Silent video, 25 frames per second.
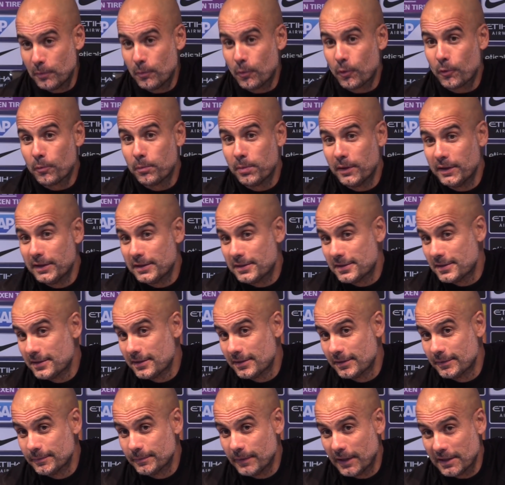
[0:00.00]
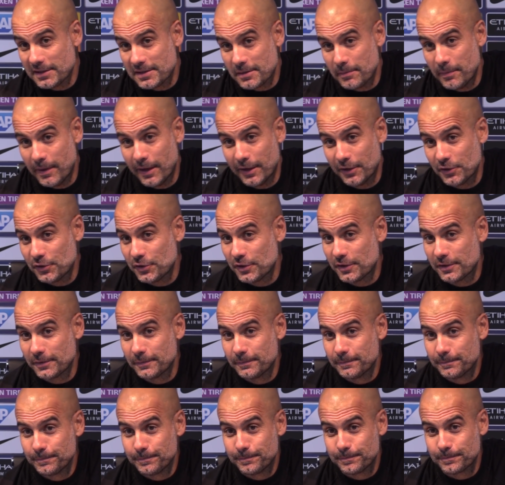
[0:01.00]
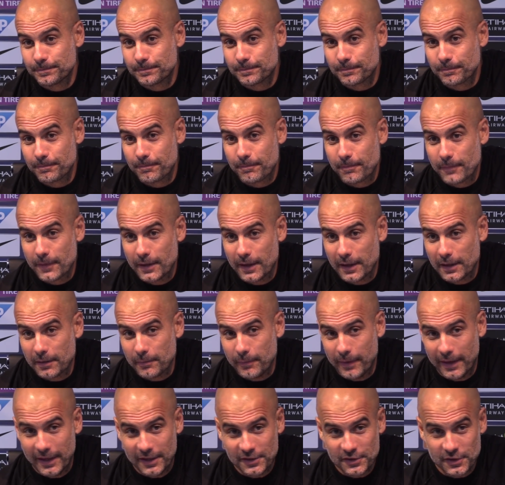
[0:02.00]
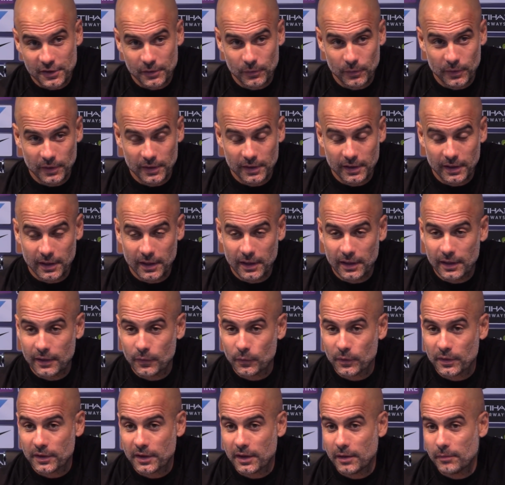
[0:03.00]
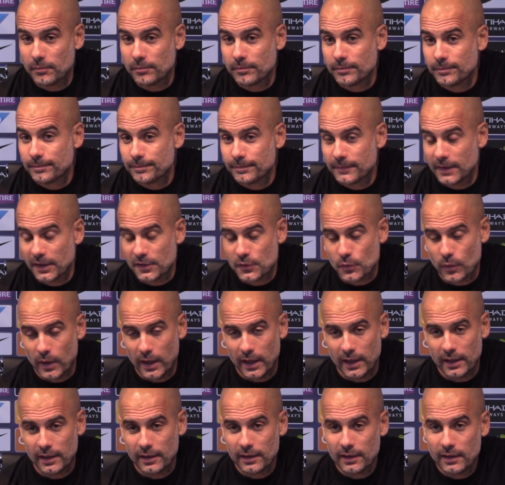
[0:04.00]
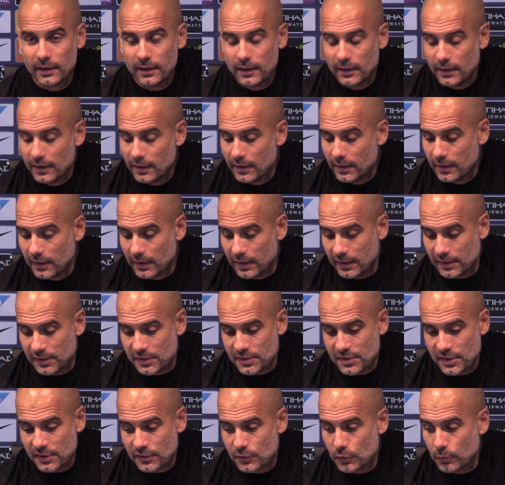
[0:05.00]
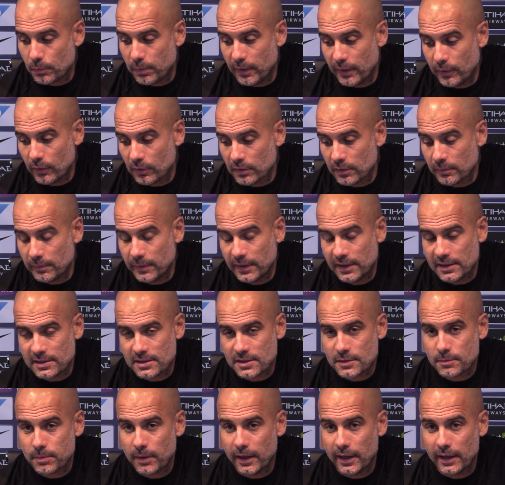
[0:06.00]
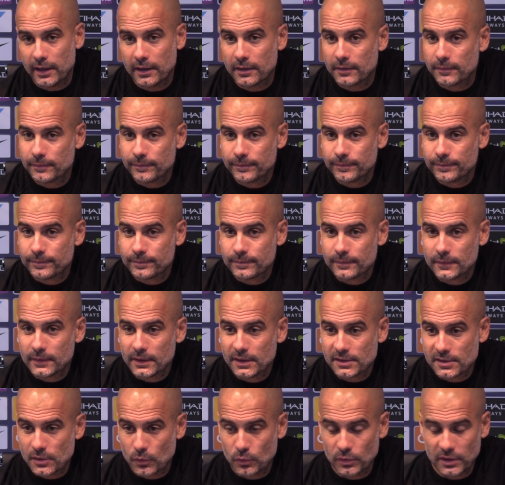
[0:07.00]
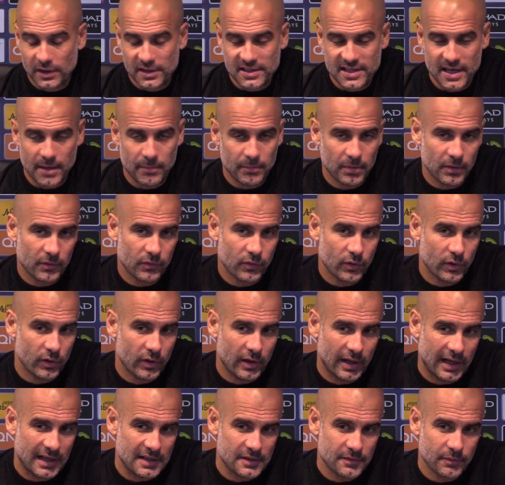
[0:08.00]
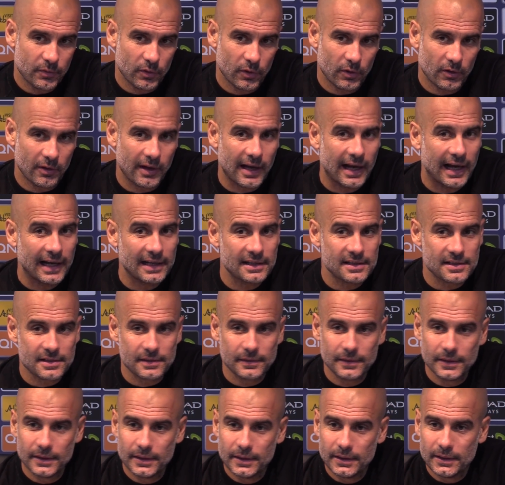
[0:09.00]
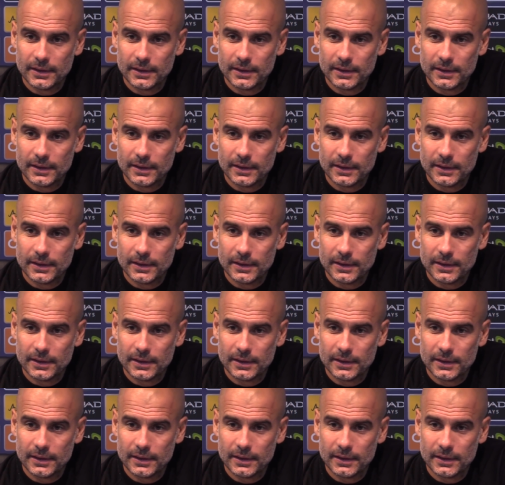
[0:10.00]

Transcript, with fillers: be more pleased as a manager, like a manager with uh, with him. That's why he deserves to play all the minutes he's playing. He's a good example for us, for all guys.